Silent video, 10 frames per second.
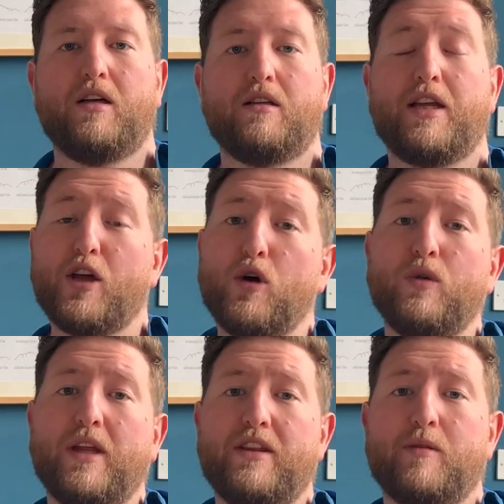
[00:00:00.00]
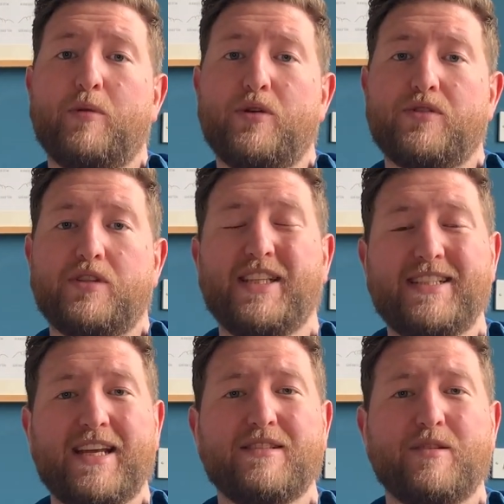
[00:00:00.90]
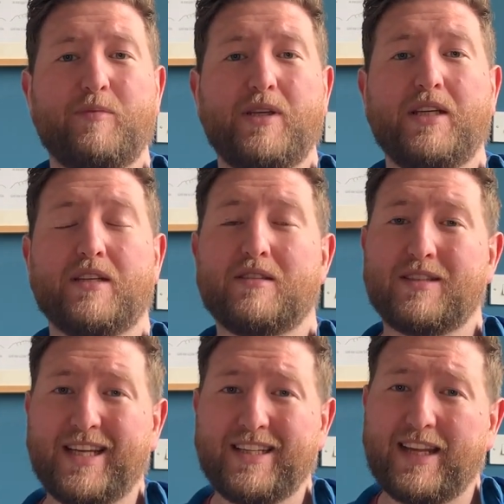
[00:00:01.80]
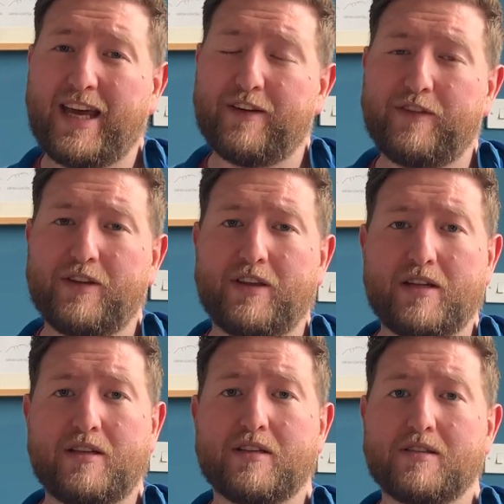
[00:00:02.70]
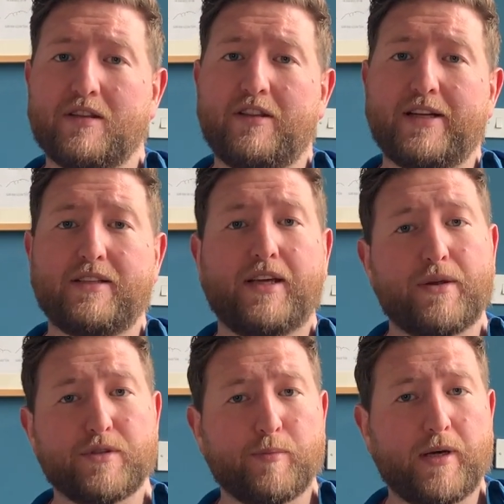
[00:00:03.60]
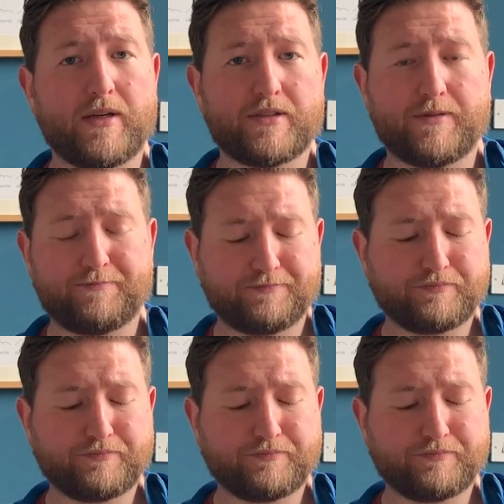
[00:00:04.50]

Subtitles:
Like all leather boots, they tend to be slightly heavier than their synthetic counterparts.